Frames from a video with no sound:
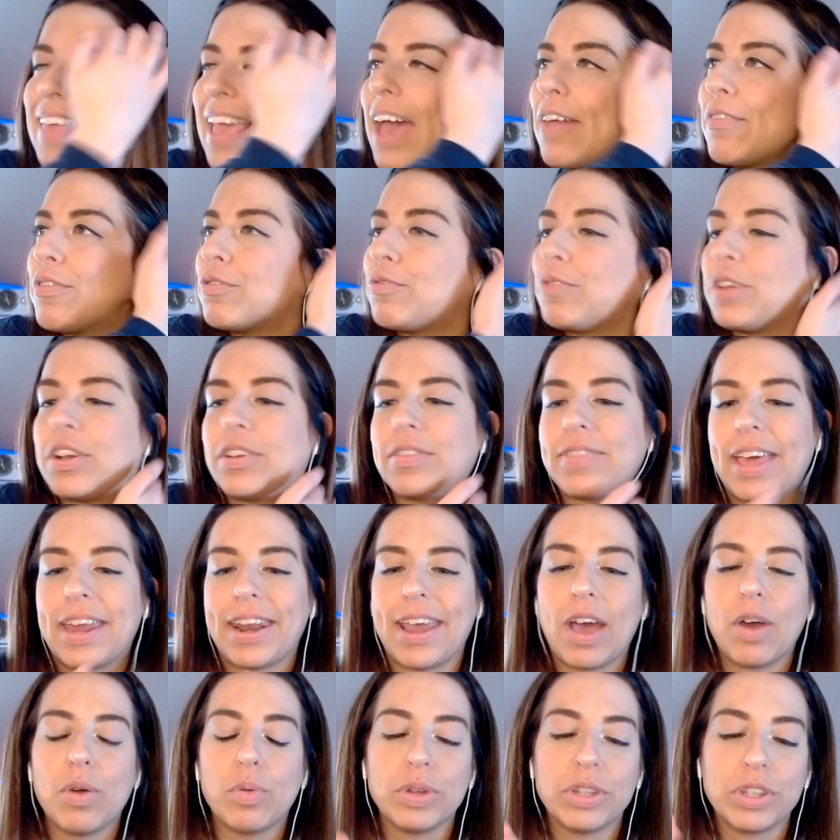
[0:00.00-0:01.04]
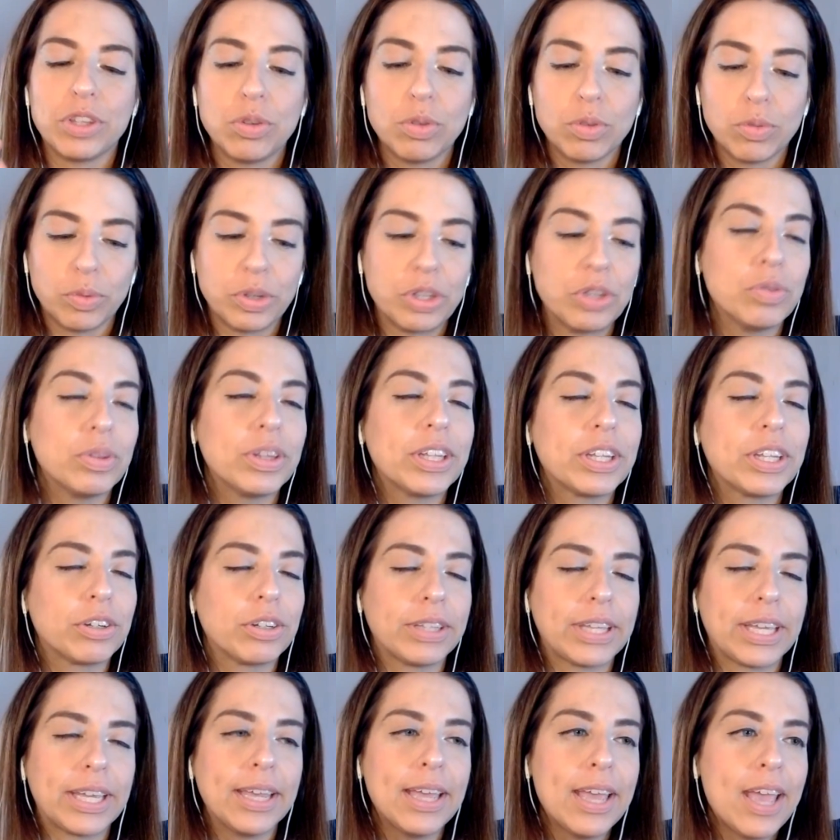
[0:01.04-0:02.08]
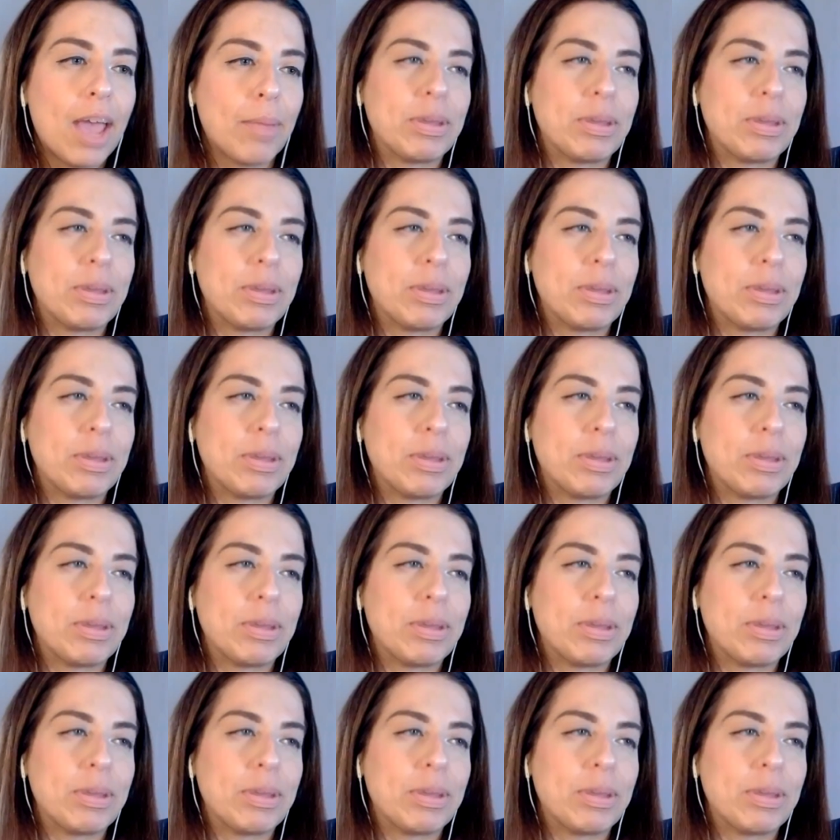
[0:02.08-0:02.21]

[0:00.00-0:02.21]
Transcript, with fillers: haven't figured that out when you when you literally I